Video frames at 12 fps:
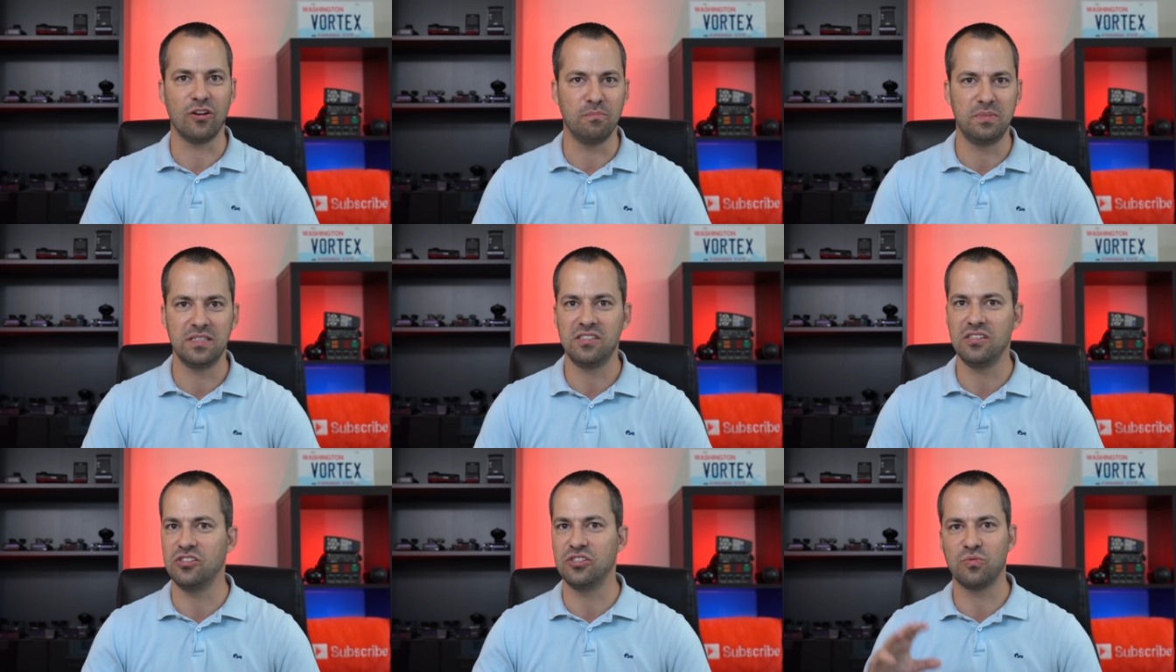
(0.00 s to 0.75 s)
you're
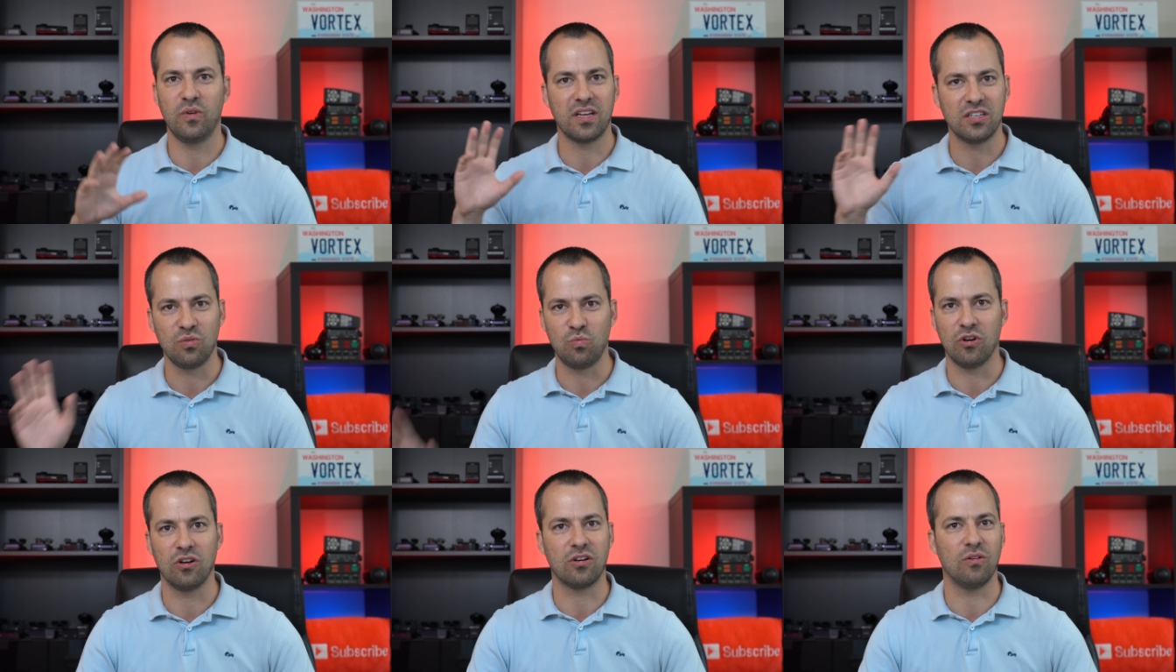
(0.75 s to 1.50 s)
busy, you just want to get to
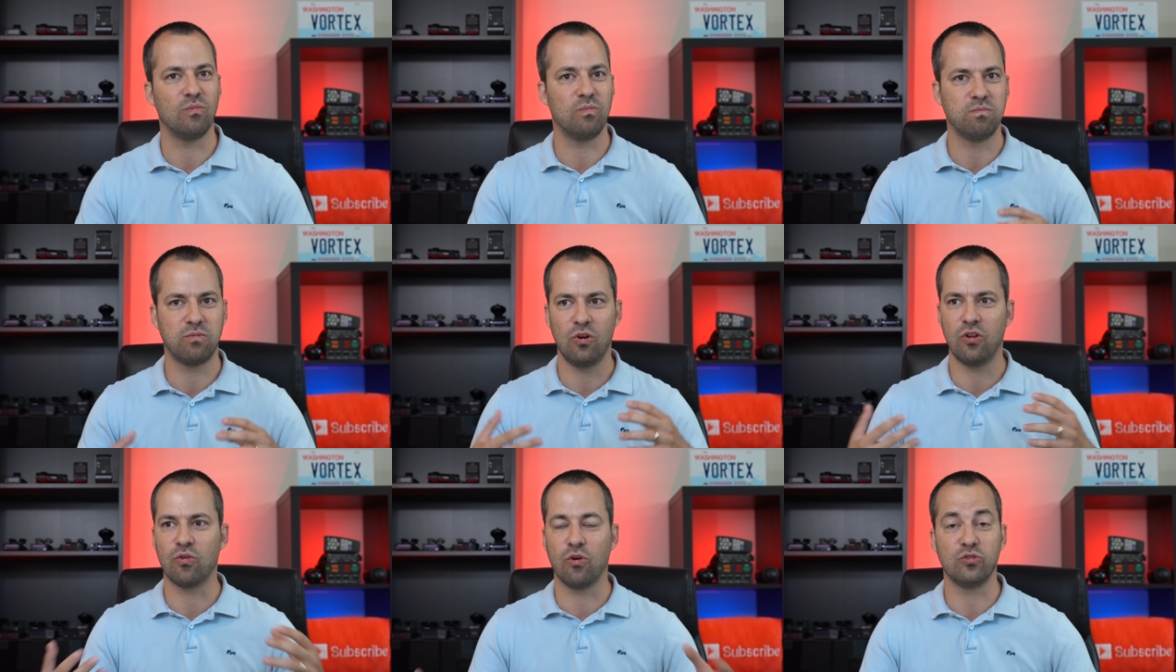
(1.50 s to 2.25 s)
work or go
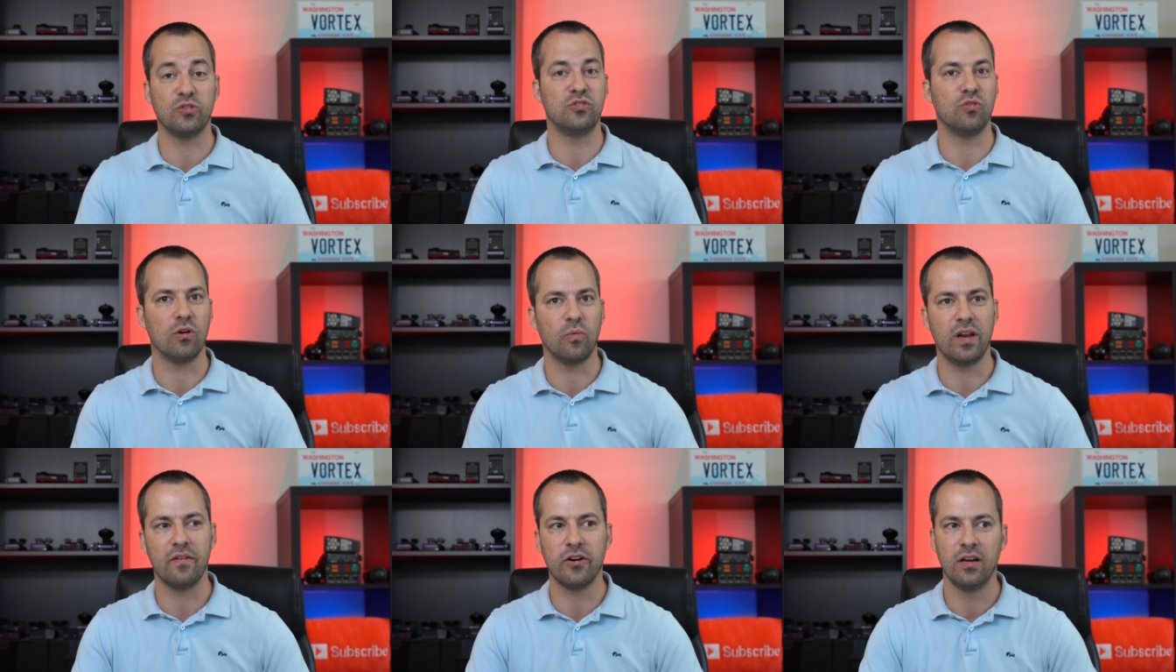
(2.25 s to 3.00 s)
to the grocery store or
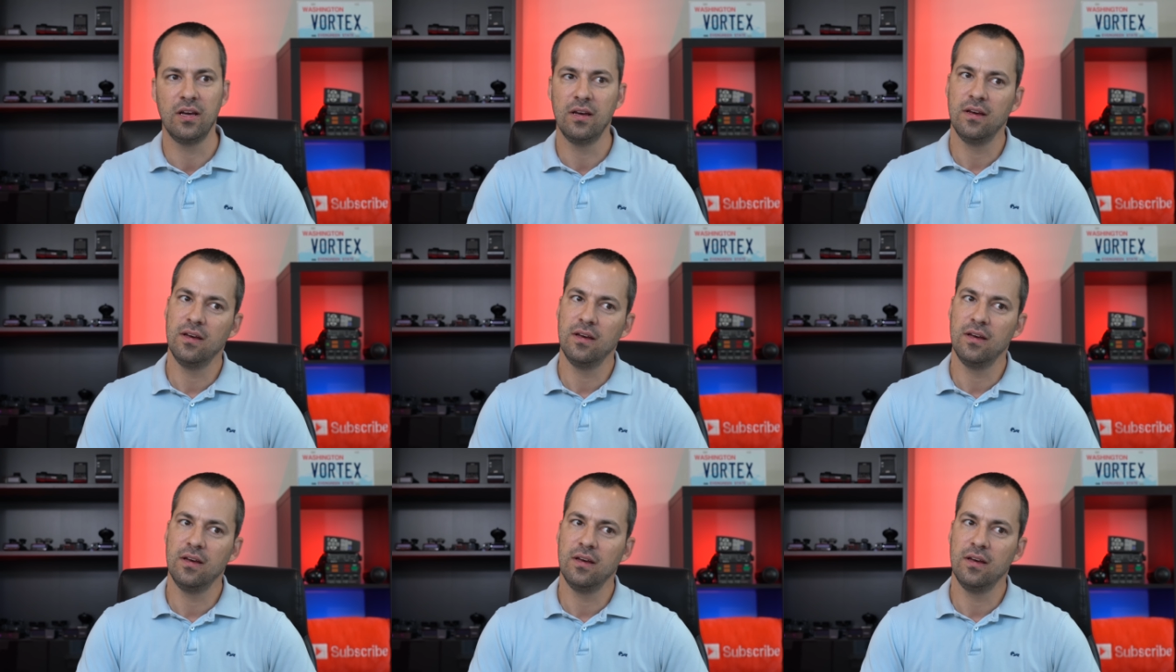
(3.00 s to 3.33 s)
whatever.